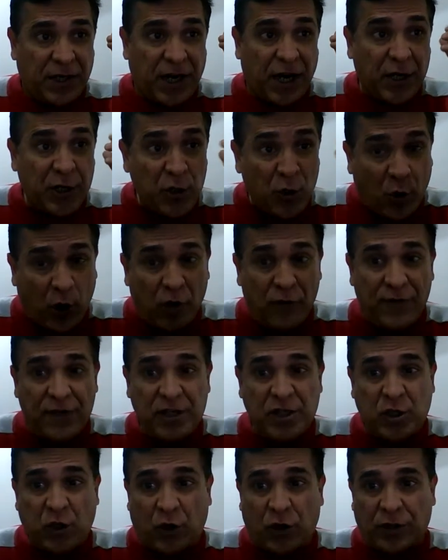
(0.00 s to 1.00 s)
and you
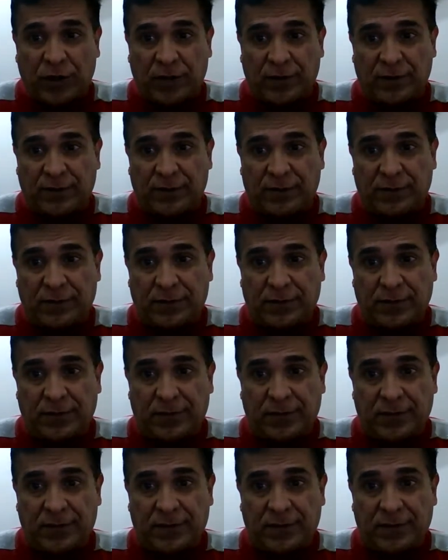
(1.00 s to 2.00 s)
always thought
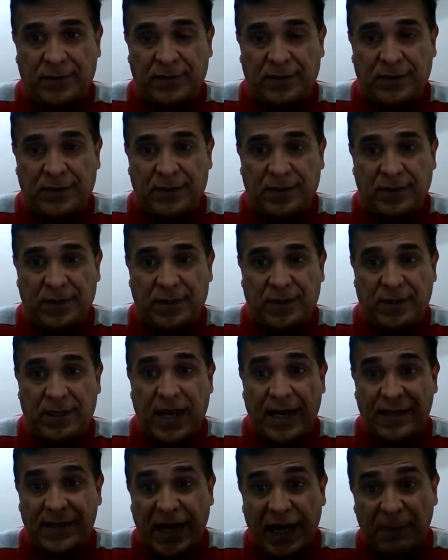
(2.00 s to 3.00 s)

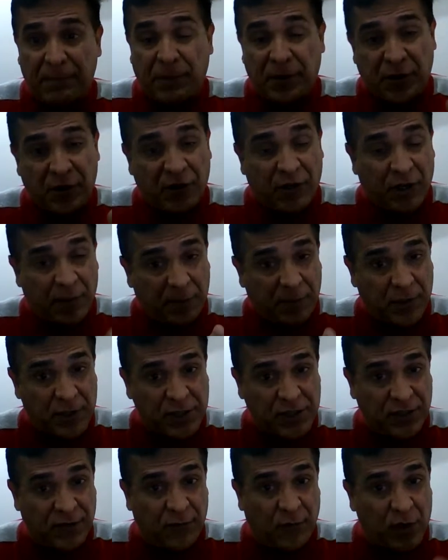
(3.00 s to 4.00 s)
that that particular
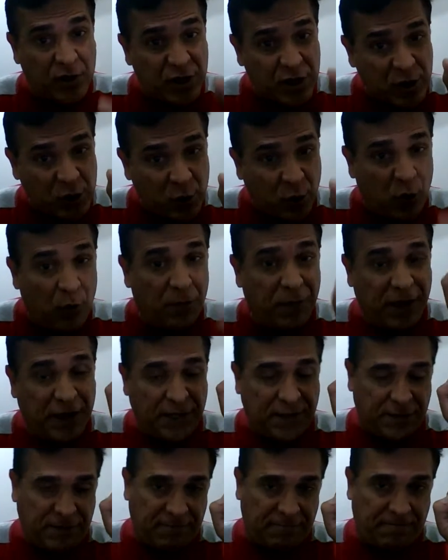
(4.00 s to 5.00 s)
person was a
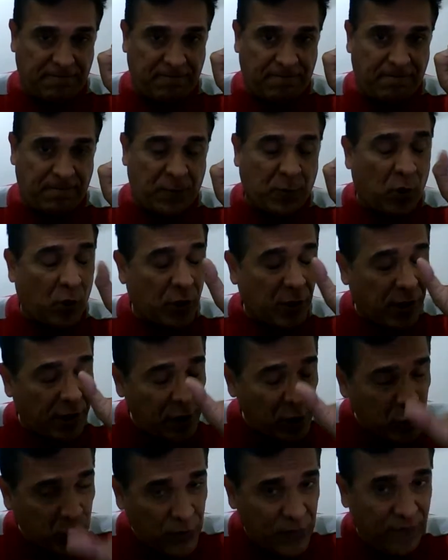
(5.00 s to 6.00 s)
soulmate or
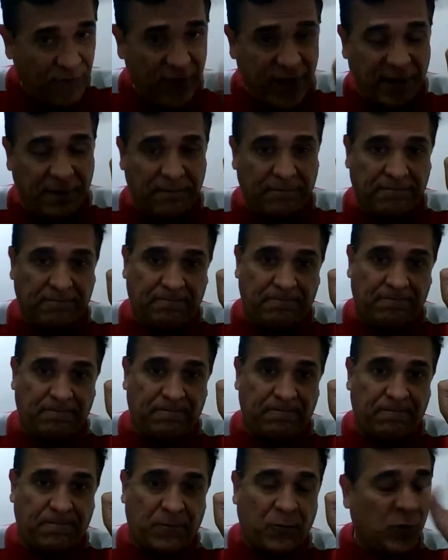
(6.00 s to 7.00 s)
a twin flame,
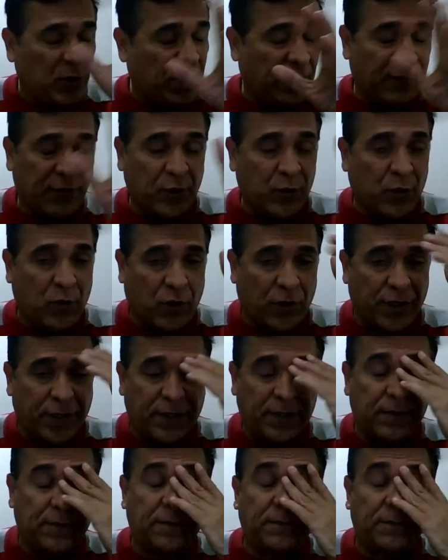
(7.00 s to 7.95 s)
whatever you call it.